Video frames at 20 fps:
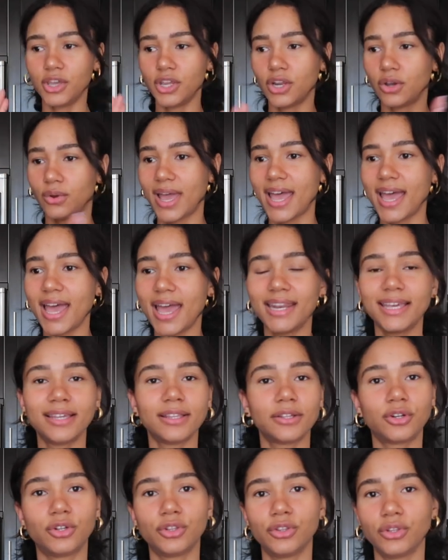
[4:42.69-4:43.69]
You know, any
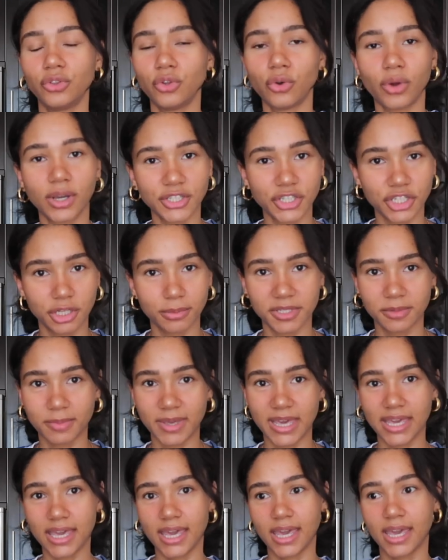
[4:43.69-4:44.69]
little noise she was
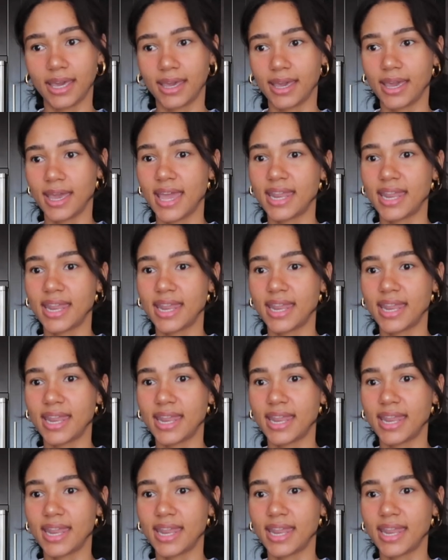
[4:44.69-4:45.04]
making,